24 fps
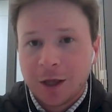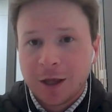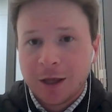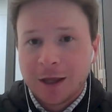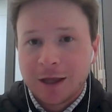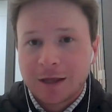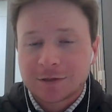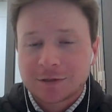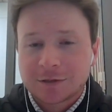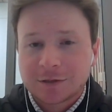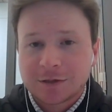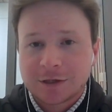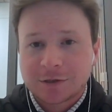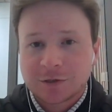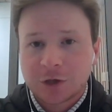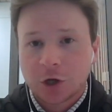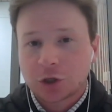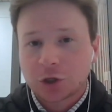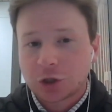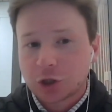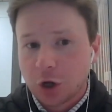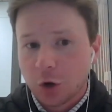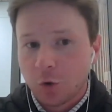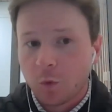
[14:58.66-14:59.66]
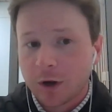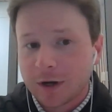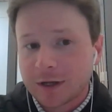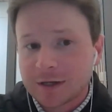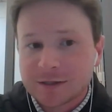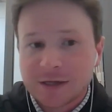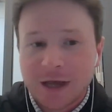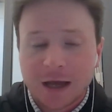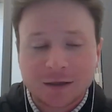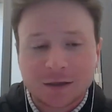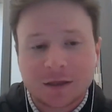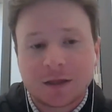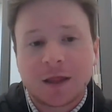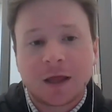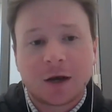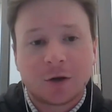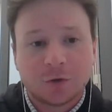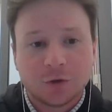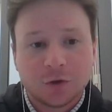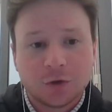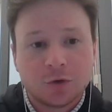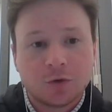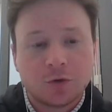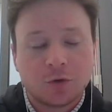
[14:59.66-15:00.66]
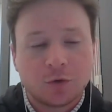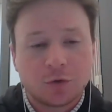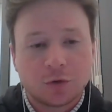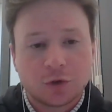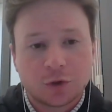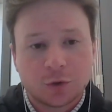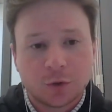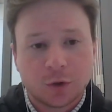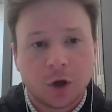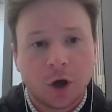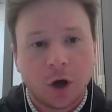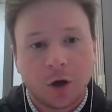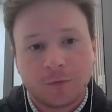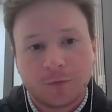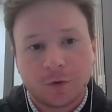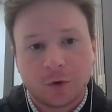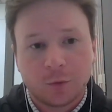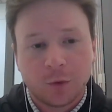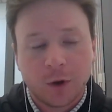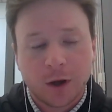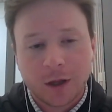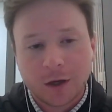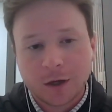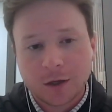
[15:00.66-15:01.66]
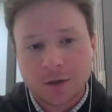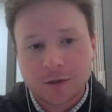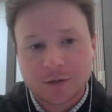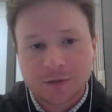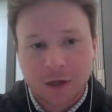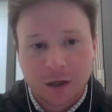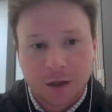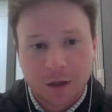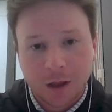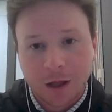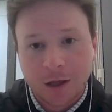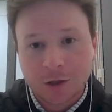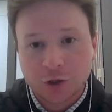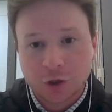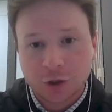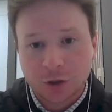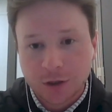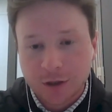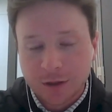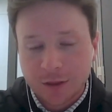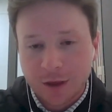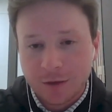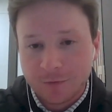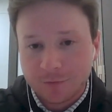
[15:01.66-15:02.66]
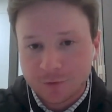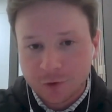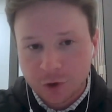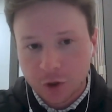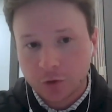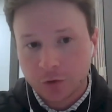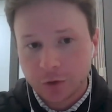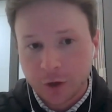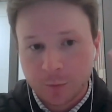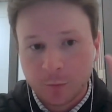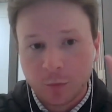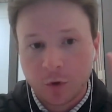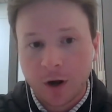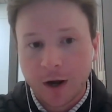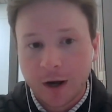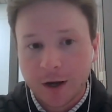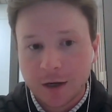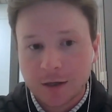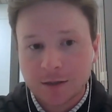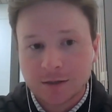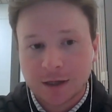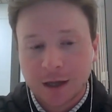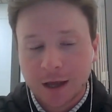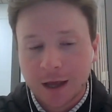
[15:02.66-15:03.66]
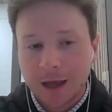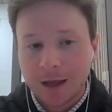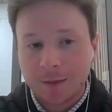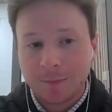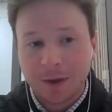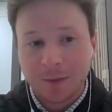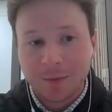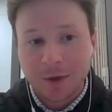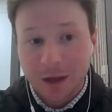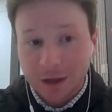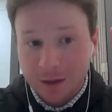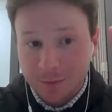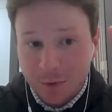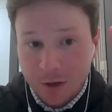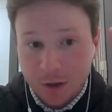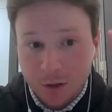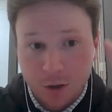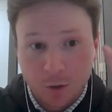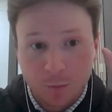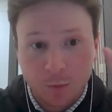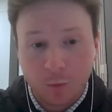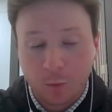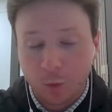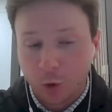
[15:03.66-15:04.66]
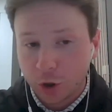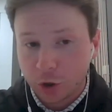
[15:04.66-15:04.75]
it's hard to know what exactly that'll do to a golfer when psychologically they've turned their brain into, hey, maybe I can be a little bit more